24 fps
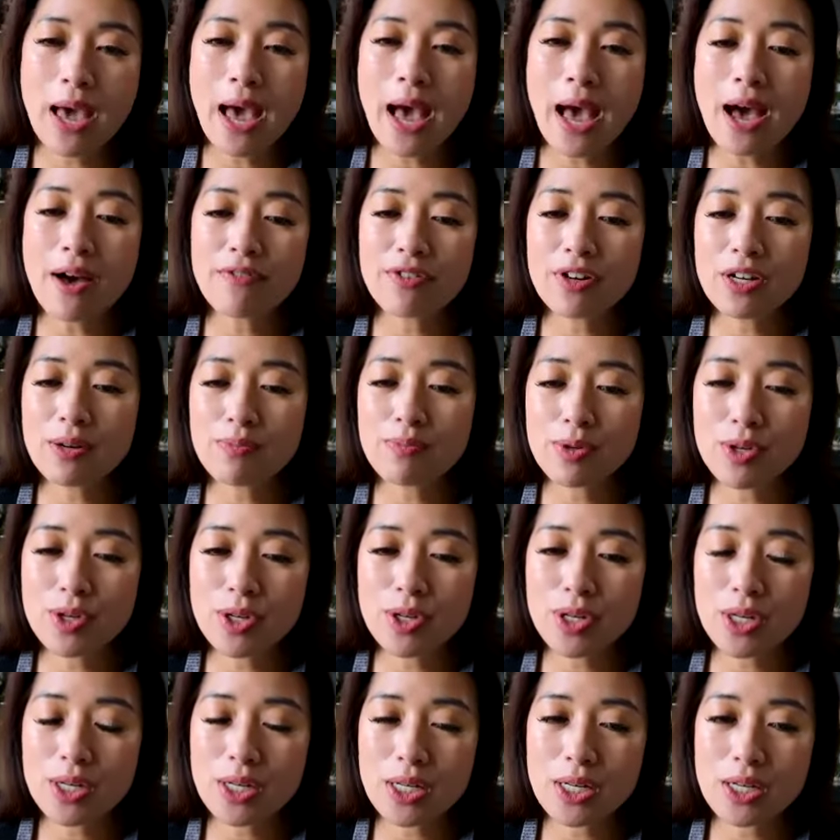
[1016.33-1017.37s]
have a
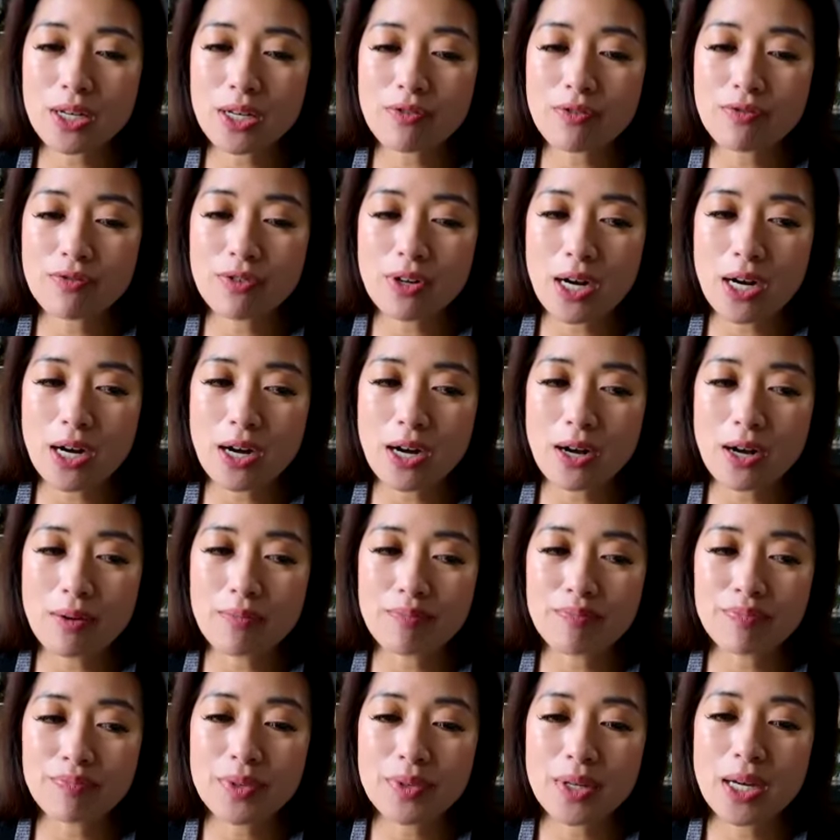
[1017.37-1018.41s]
community of
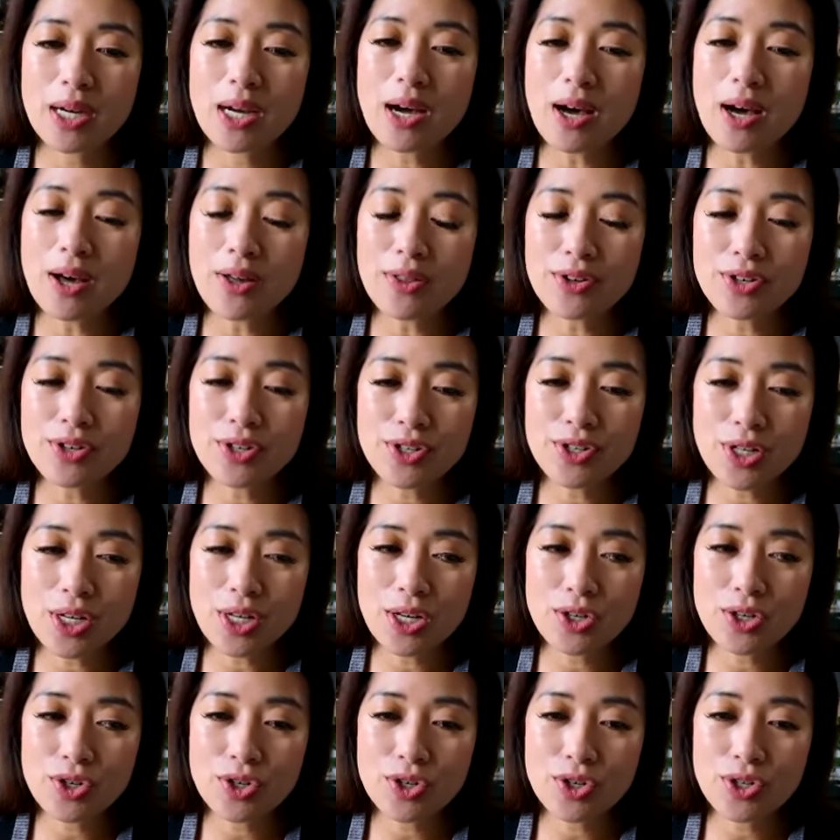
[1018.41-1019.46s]
other
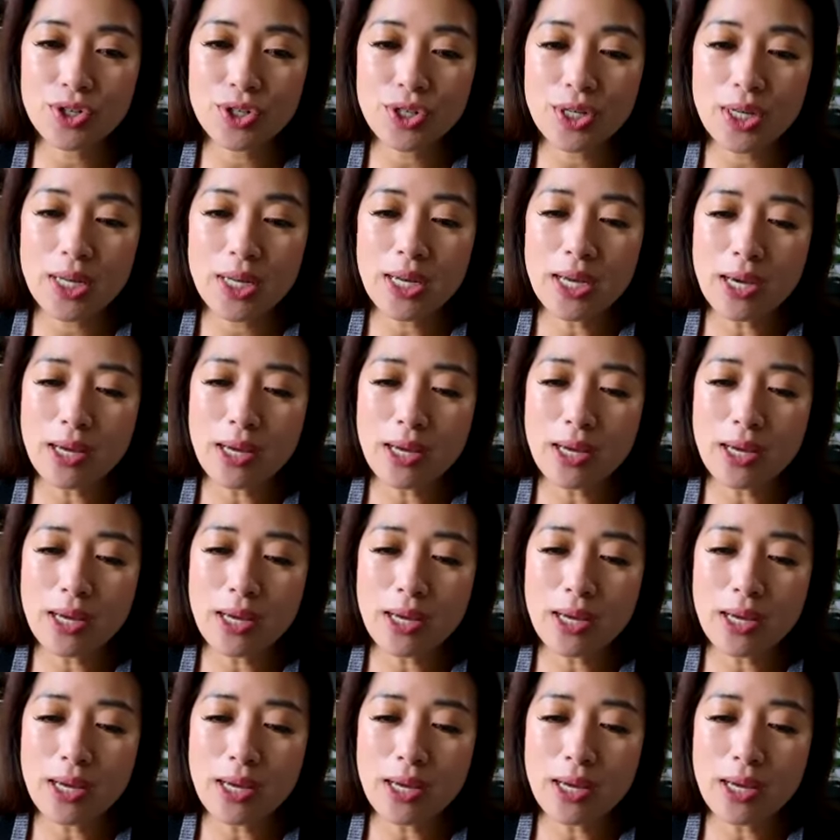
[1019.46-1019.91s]
seniors,